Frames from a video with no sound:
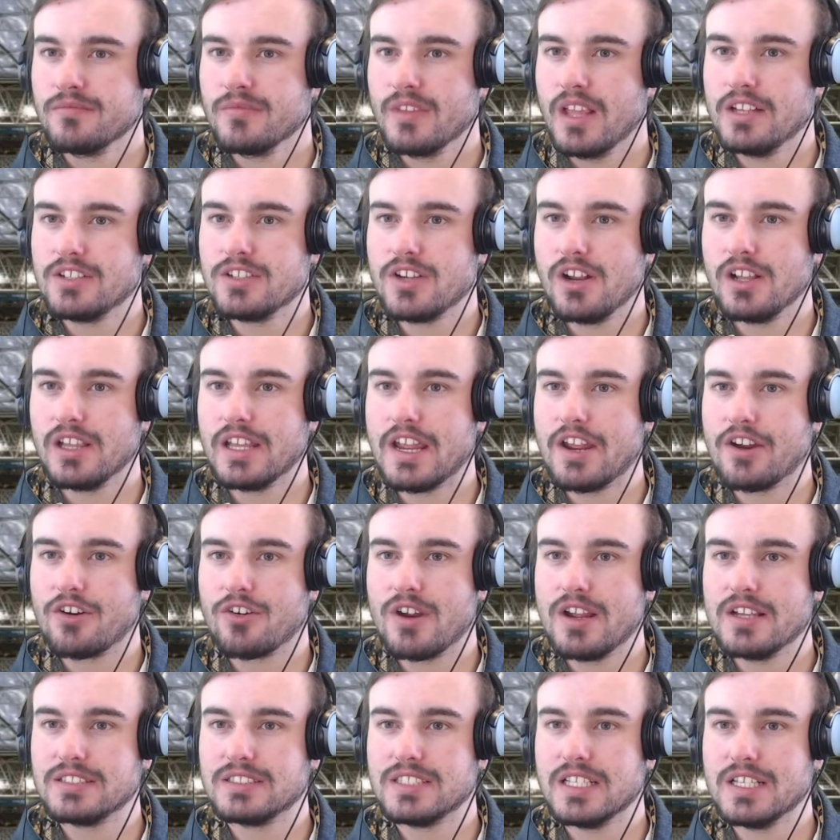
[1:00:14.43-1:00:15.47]
I totally
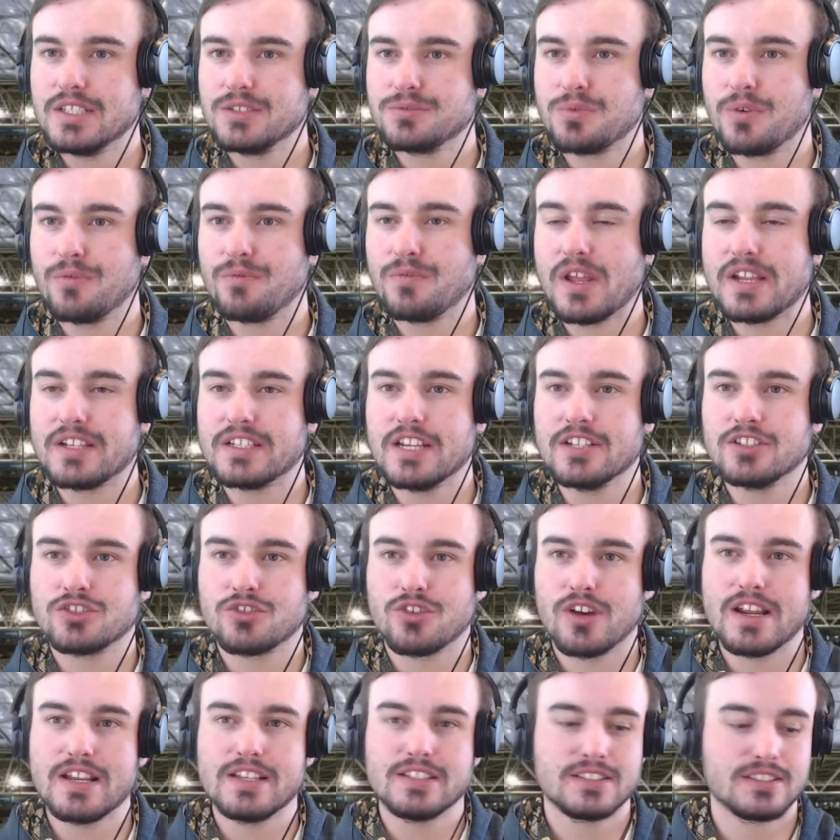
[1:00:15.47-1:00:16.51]
agree. There's reflecting
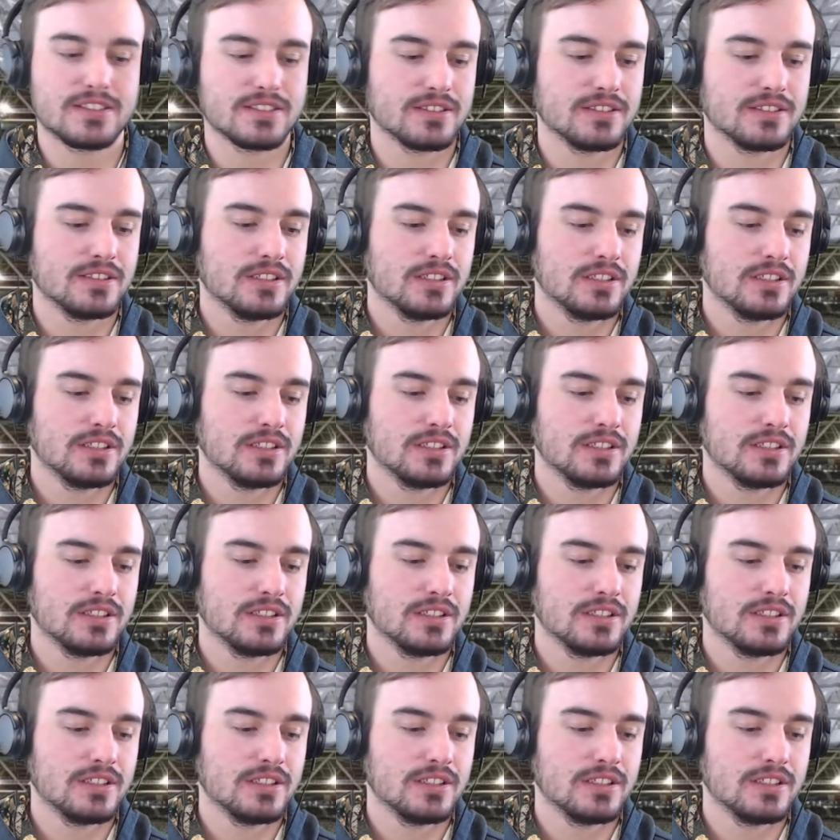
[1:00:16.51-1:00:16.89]
trees.